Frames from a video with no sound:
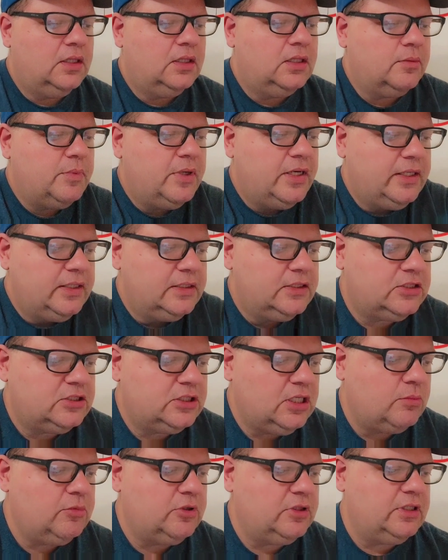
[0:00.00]
Dominican
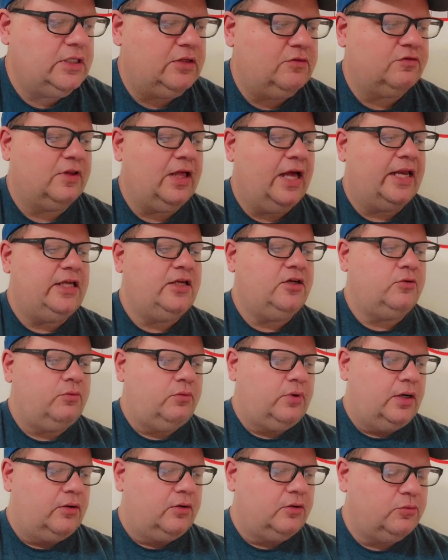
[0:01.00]
Summer League, Vladdy
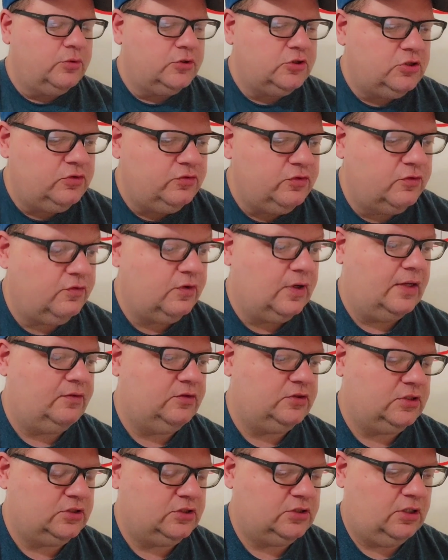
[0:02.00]
Guerrero went 2-for-5.
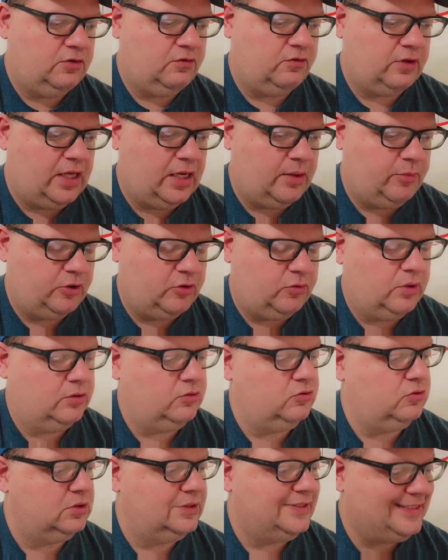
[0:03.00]
He's the son of Vladimir
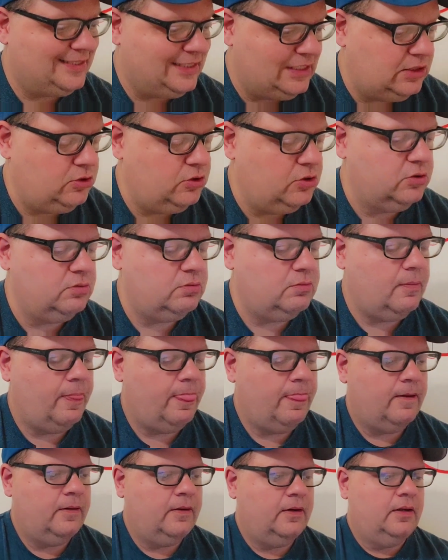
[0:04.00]
Guerrero Sr.
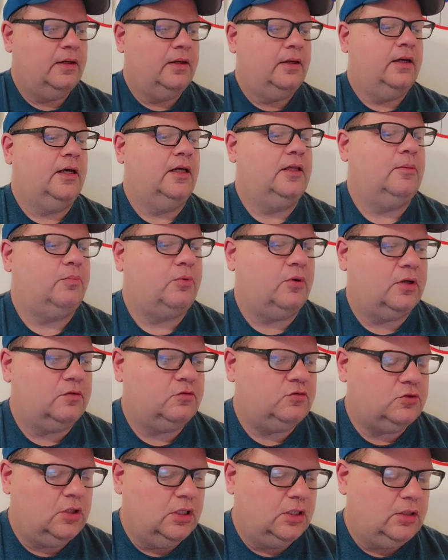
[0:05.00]
And
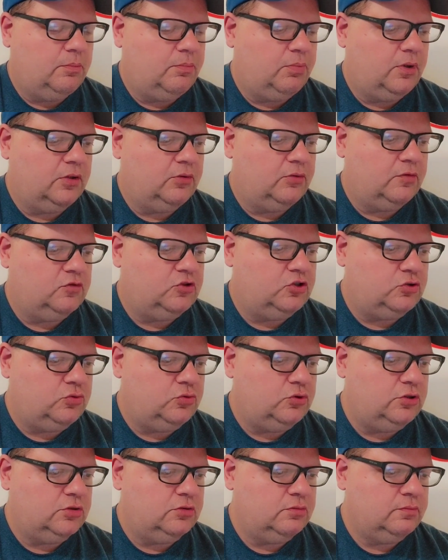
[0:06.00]
the brother of
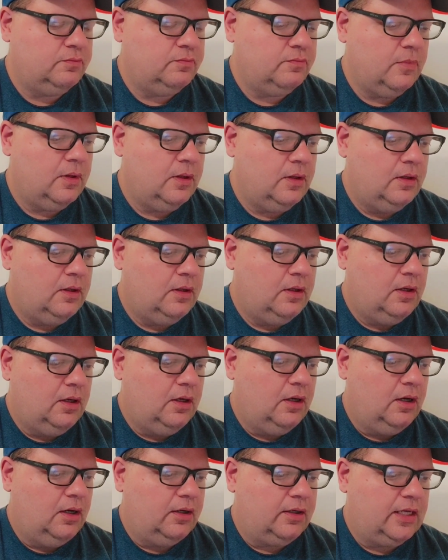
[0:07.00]
Junior.
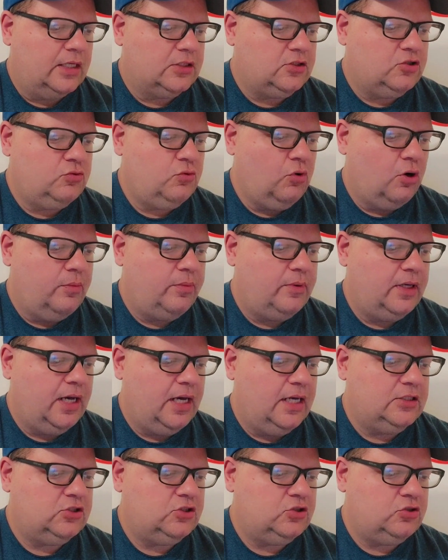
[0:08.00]
Got 2
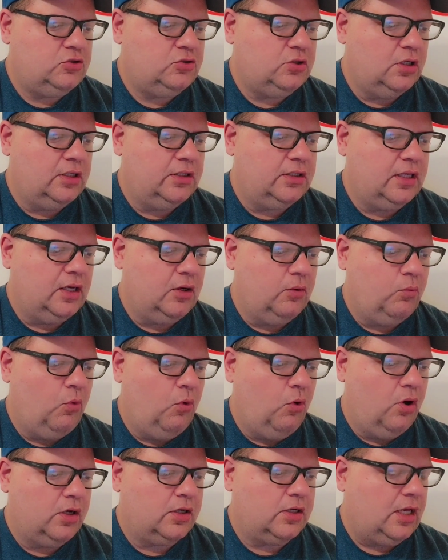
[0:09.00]
RBIs,
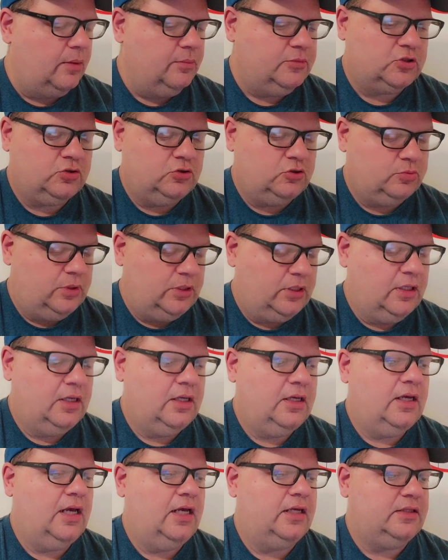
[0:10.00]

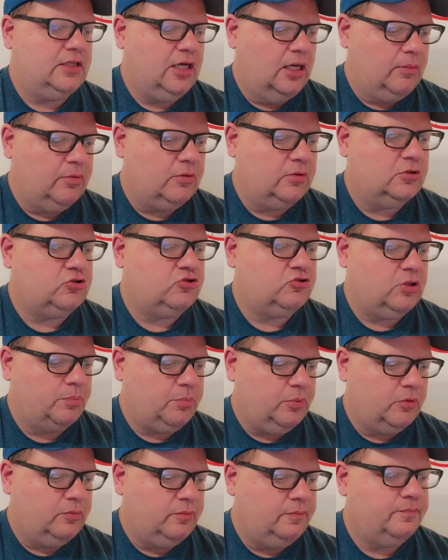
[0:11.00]
a double, and a
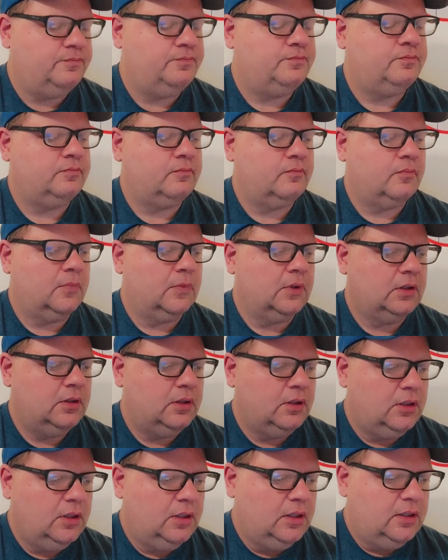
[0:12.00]
triple.
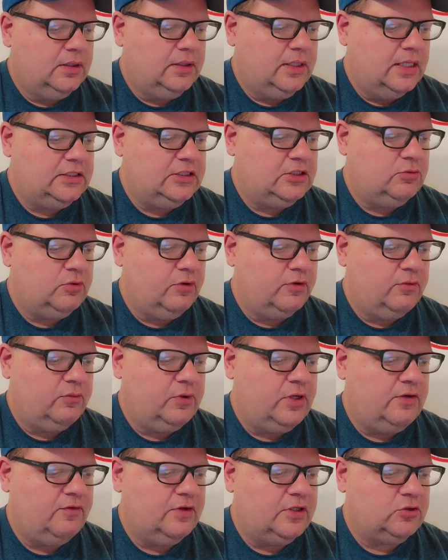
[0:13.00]
Yenzi
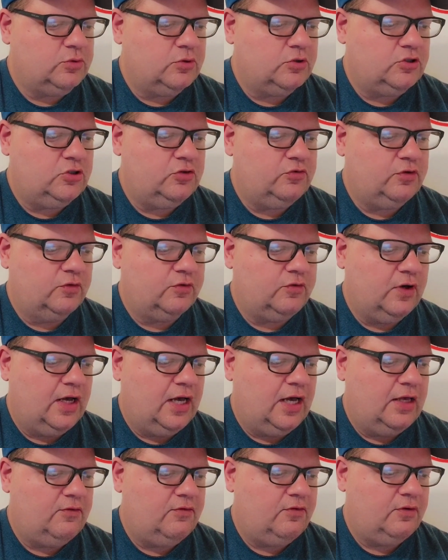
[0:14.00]
Rivas went
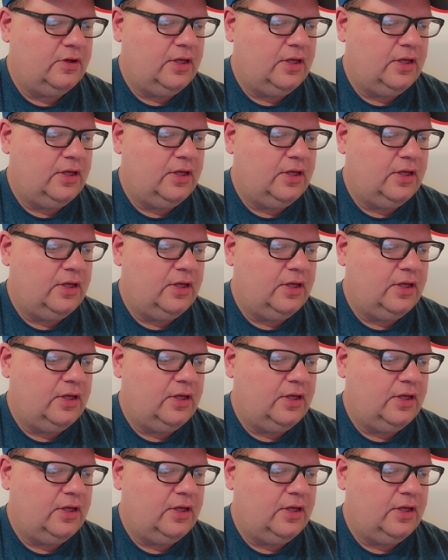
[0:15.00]
2-for-5.